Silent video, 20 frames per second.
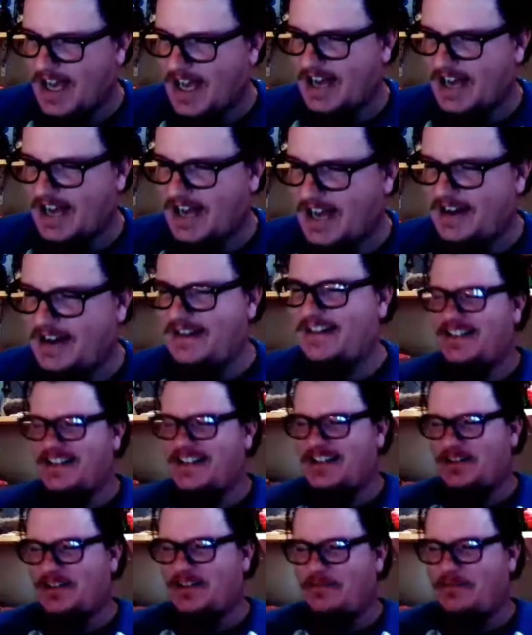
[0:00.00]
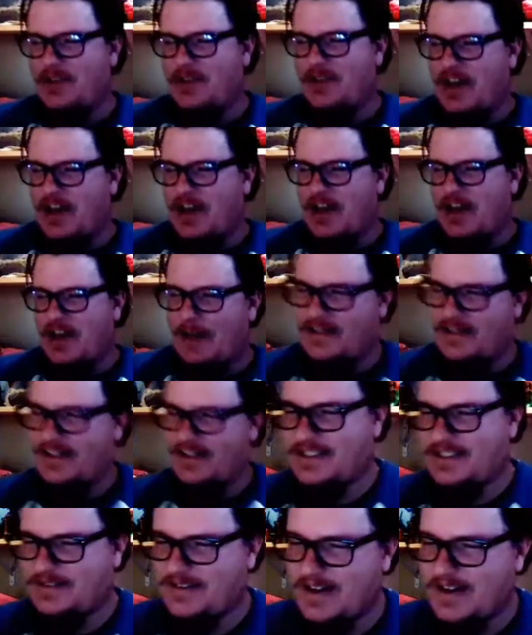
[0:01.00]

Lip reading: at? Let me hop in this.